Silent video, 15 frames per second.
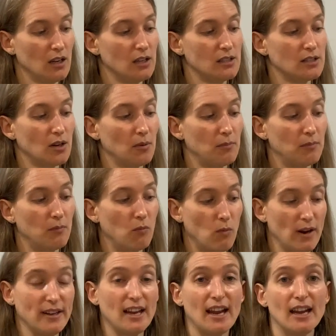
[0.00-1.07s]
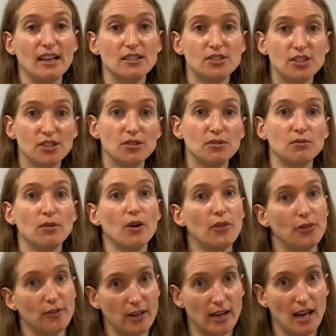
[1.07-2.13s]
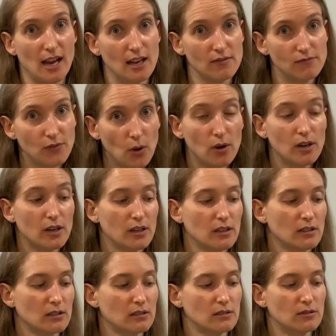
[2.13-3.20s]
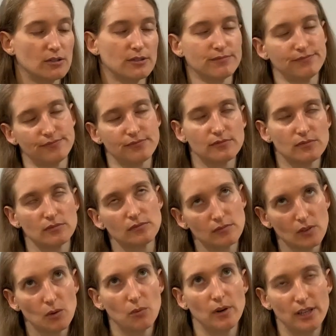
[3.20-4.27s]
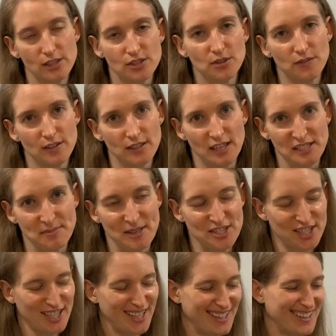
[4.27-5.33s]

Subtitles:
So 1 and 2, 3 and 4, or 1 and 2 of the next measure.